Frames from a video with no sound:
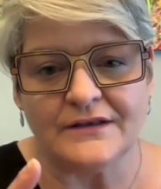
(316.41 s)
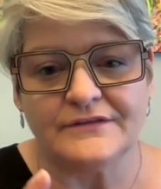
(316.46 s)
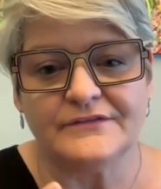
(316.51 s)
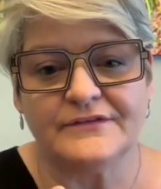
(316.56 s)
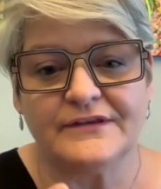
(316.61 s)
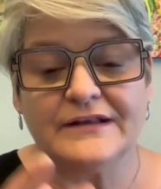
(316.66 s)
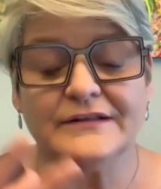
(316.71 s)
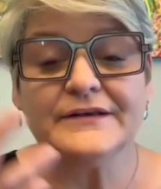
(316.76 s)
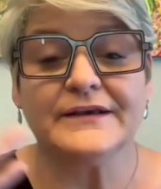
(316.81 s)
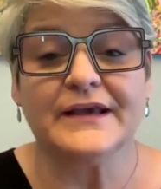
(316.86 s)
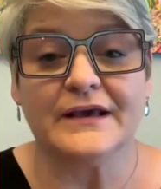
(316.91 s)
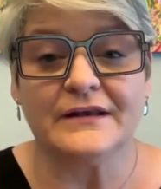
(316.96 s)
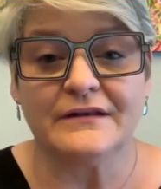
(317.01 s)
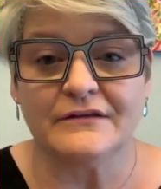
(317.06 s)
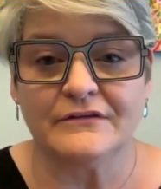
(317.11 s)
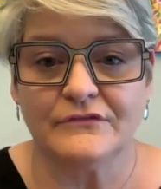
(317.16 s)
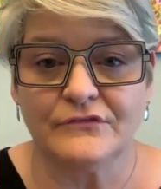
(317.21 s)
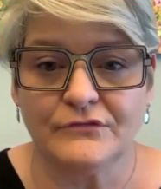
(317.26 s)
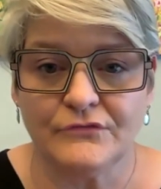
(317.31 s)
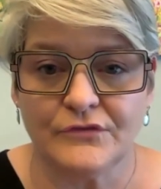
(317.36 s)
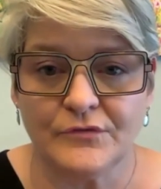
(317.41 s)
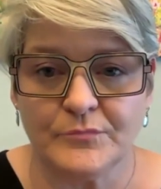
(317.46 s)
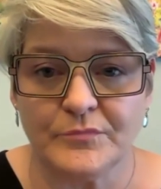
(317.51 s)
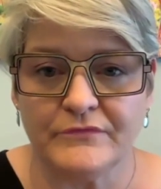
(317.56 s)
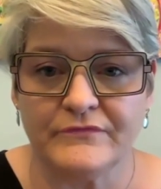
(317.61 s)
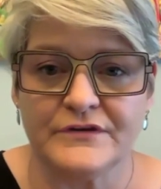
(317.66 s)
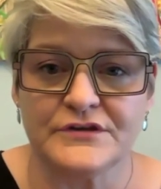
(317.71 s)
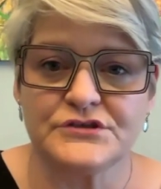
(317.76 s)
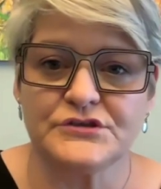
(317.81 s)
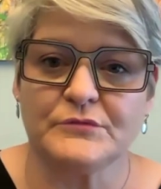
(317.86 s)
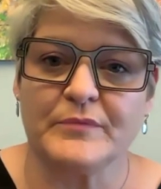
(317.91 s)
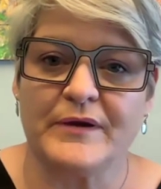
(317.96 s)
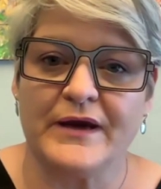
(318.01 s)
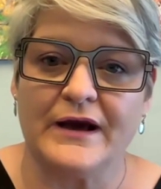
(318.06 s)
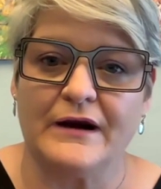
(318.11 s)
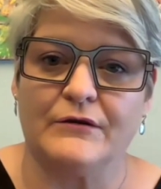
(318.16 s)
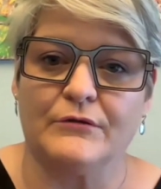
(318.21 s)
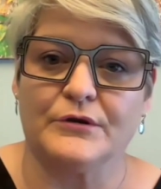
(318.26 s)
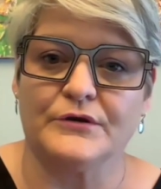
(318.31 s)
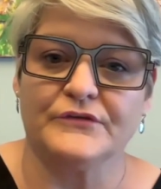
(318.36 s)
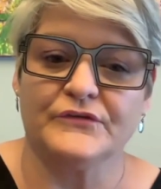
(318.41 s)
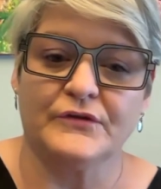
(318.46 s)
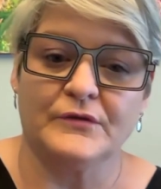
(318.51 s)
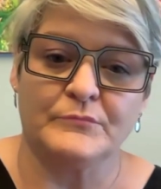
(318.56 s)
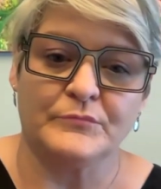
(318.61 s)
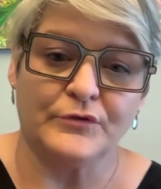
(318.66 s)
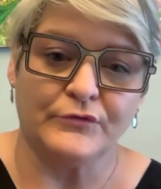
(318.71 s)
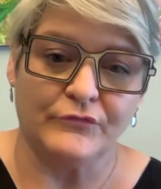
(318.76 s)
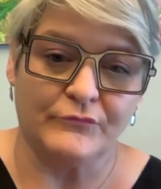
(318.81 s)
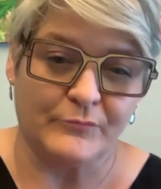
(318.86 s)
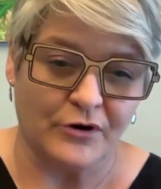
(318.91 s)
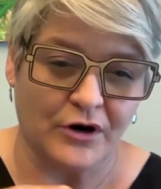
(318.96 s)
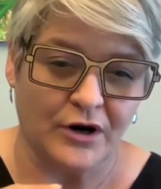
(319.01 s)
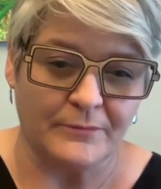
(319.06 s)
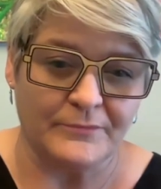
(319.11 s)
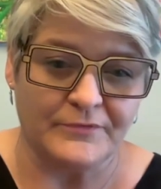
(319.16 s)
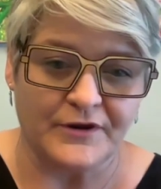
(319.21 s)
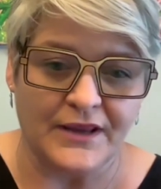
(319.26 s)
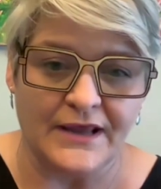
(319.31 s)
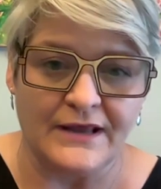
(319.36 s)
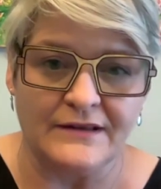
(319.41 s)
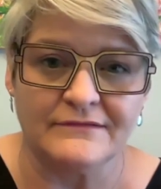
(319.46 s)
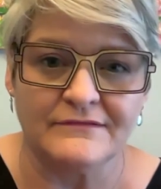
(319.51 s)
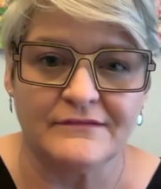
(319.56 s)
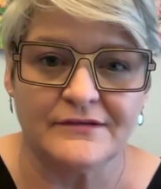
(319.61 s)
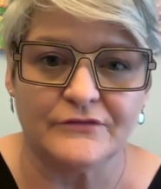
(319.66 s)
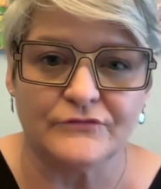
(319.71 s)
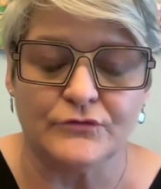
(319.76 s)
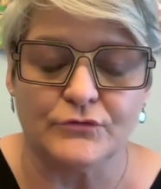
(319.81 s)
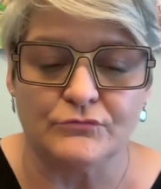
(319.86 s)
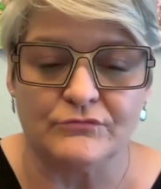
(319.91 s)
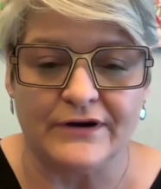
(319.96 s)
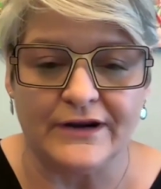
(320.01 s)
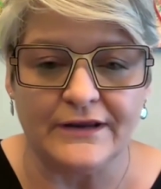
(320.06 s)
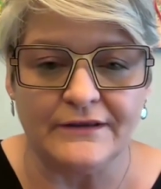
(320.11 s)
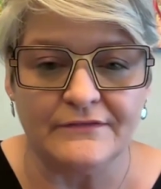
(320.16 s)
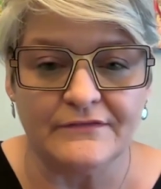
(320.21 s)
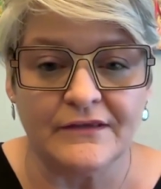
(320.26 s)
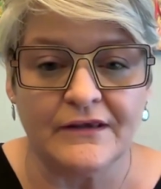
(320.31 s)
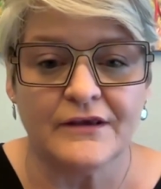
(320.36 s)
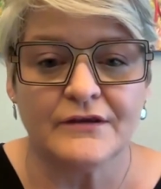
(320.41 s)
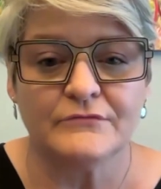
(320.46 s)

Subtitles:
delegated to the provincial powers in both property and civil rights,